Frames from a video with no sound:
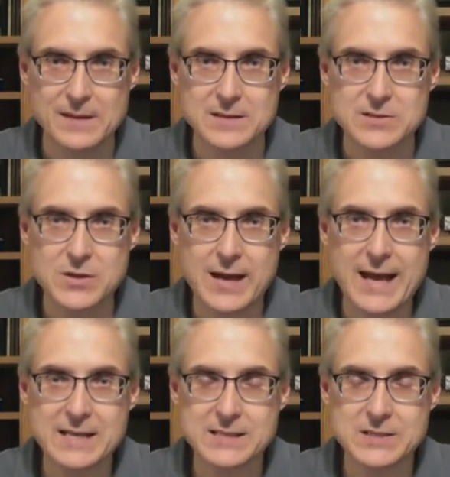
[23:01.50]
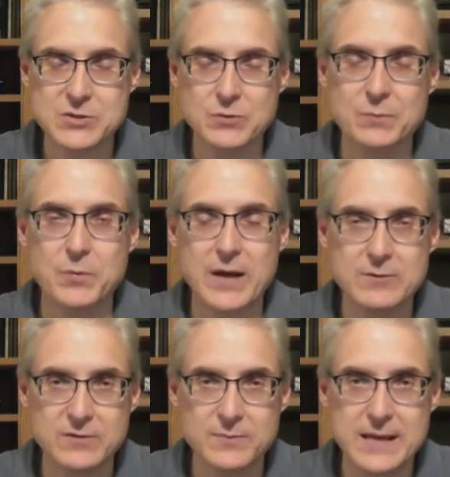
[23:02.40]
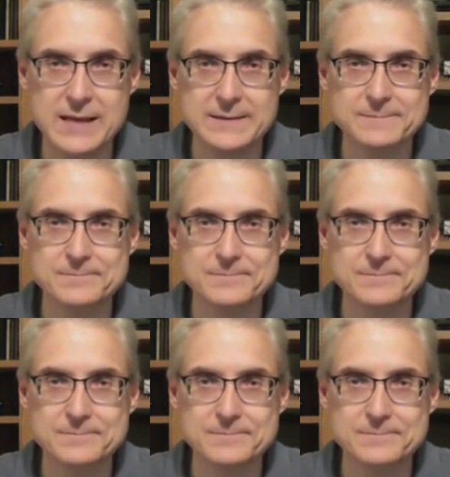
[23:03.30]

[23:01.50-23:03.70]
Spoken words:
So I ask that you would pray with me,